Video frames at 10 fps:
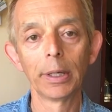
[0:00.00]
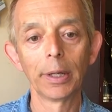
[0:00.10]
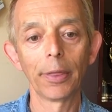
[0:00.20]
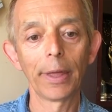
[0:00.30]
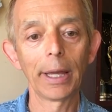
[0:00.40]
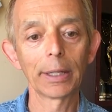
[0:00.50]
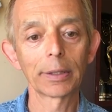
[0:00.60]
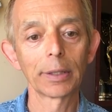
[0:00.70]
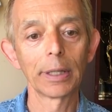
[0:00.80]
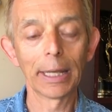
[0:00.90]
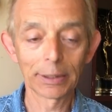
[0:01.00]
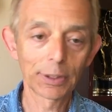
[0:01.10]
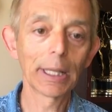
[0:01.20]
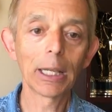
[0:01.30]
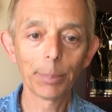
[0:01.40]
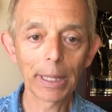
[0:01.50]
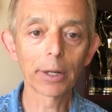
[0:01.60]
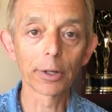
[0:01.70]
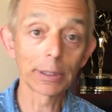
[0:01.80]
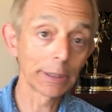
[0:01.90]
that, and it's getting
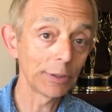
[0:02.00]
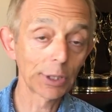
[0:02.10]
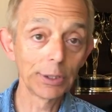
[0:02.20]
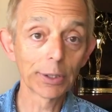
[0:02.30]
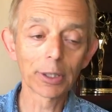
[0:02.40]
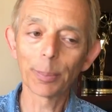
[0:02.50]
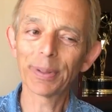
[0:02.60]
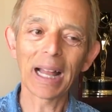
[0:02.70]
bigger, at least in Europe.